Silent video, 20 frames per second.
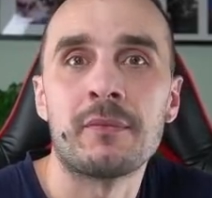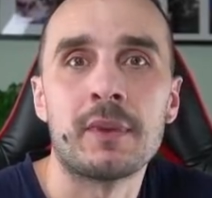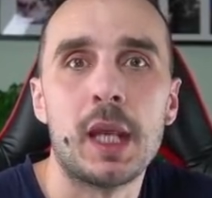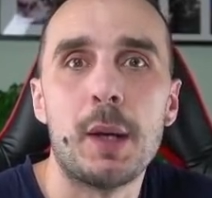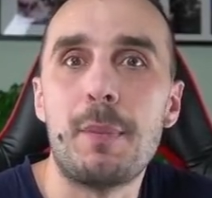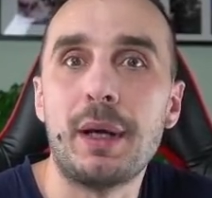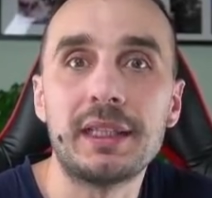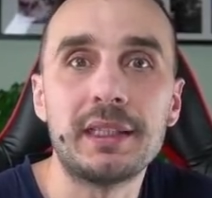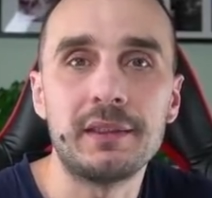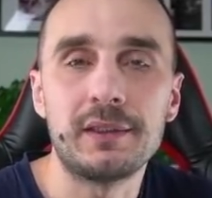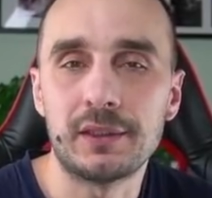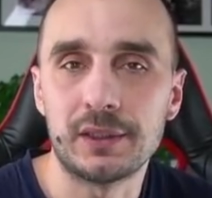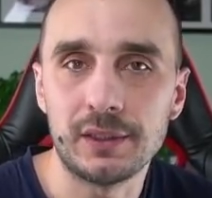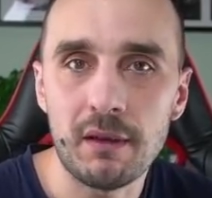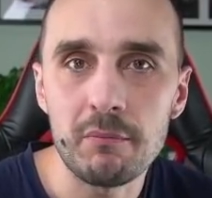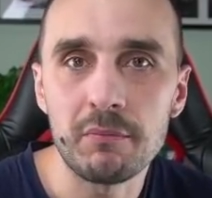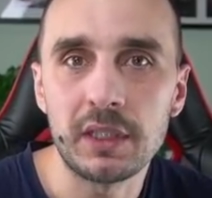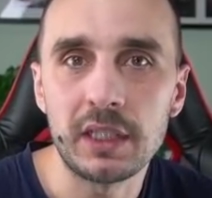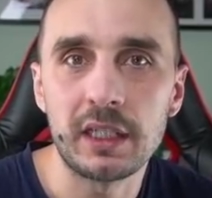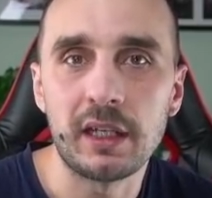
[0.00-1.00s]
But it's
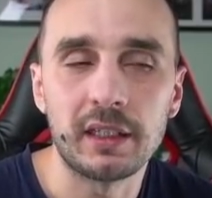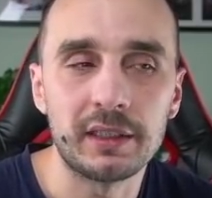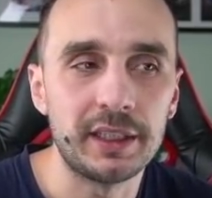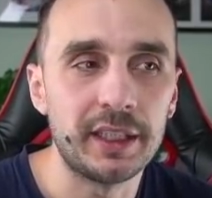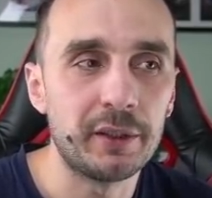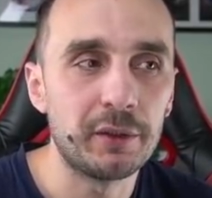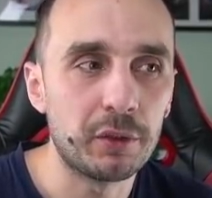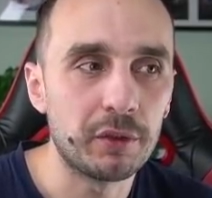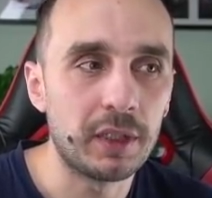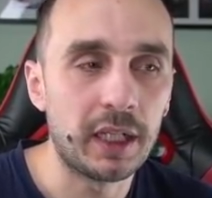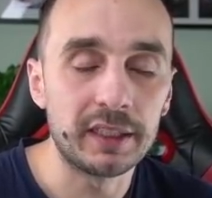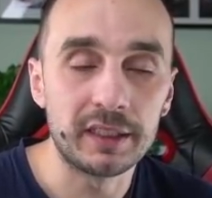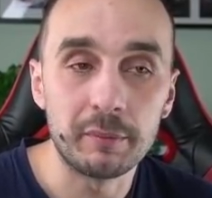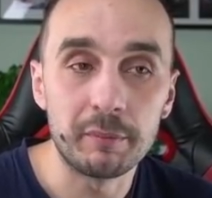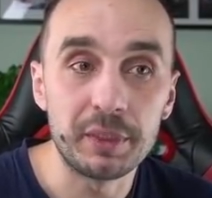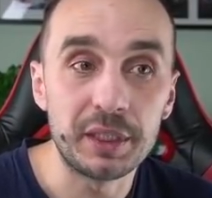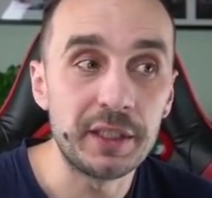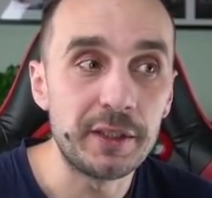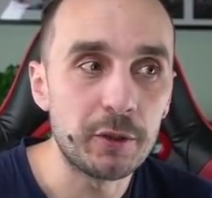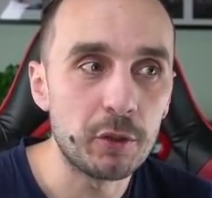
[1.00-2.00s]
something at the
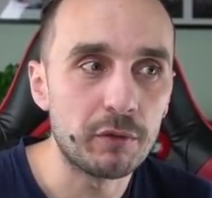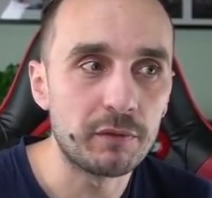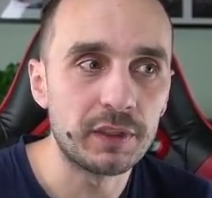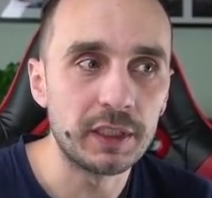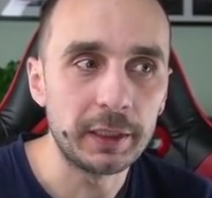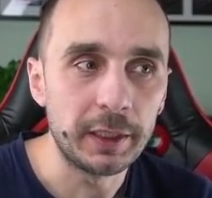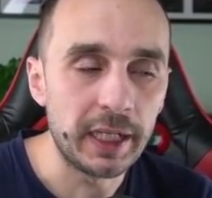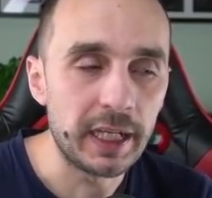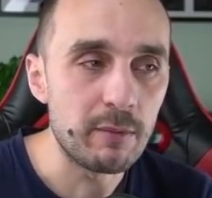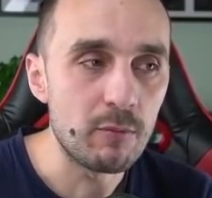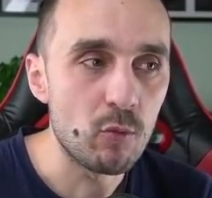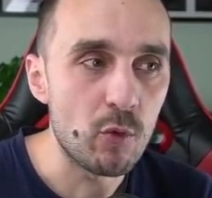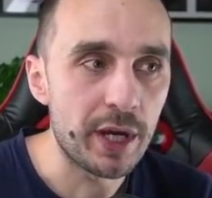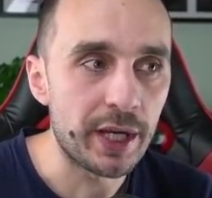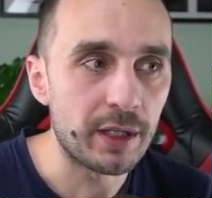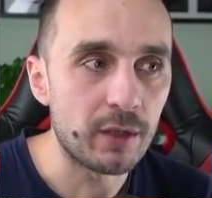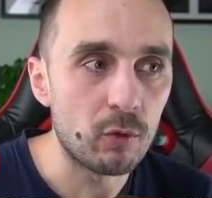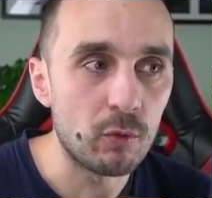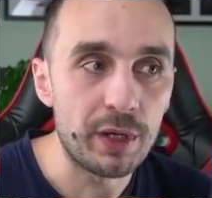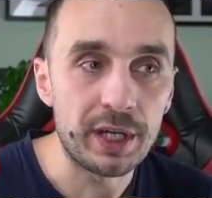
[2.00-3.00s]
beginning of the game
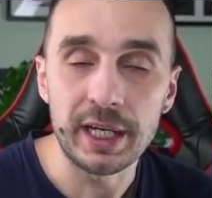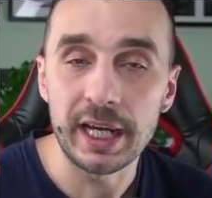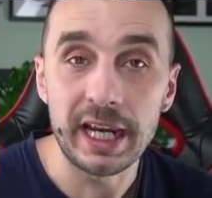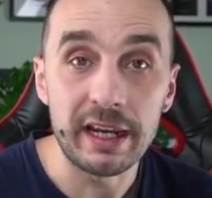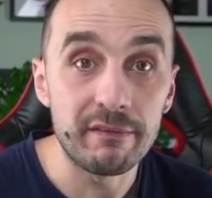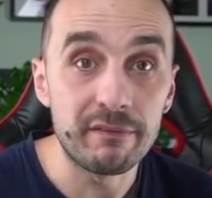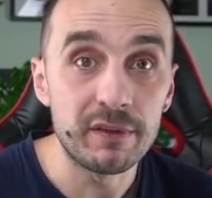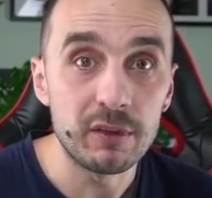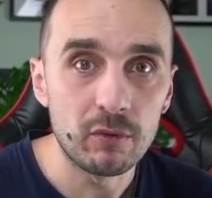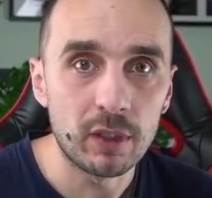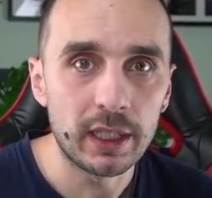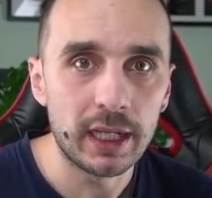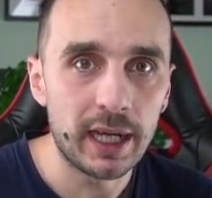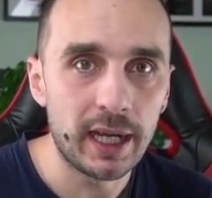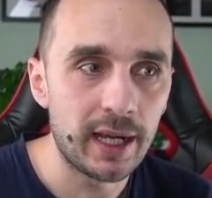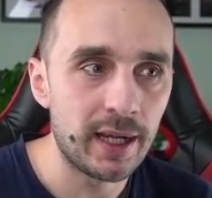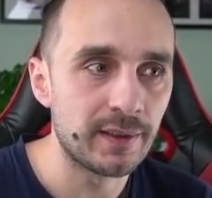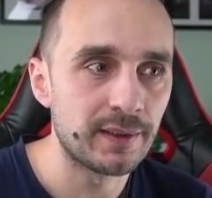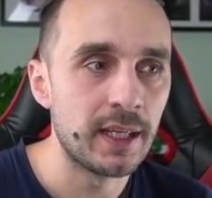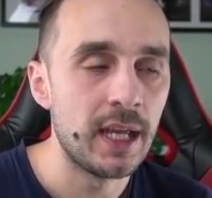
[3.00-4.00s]
where everyone
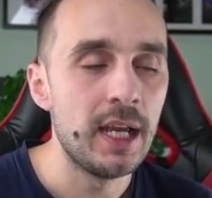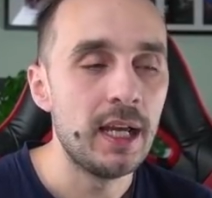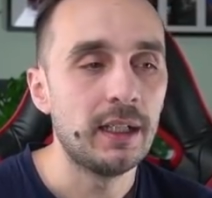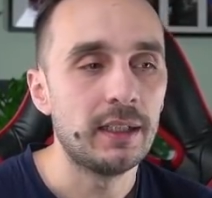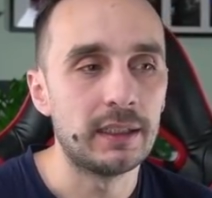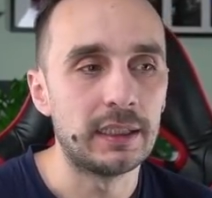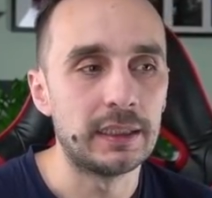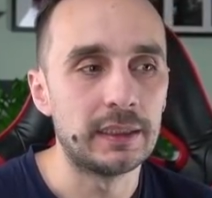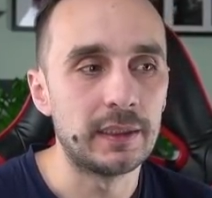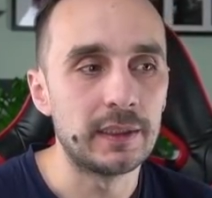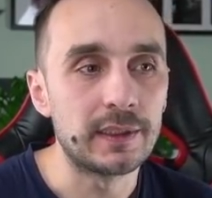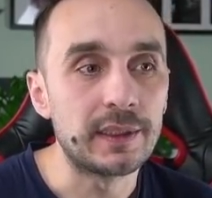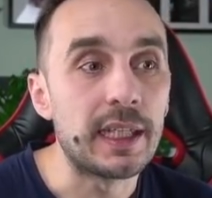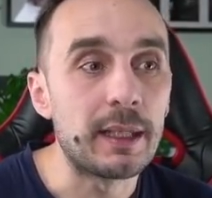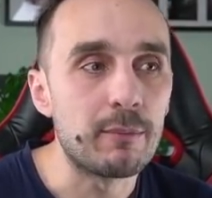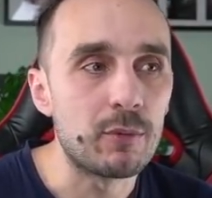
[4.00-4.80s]
has the same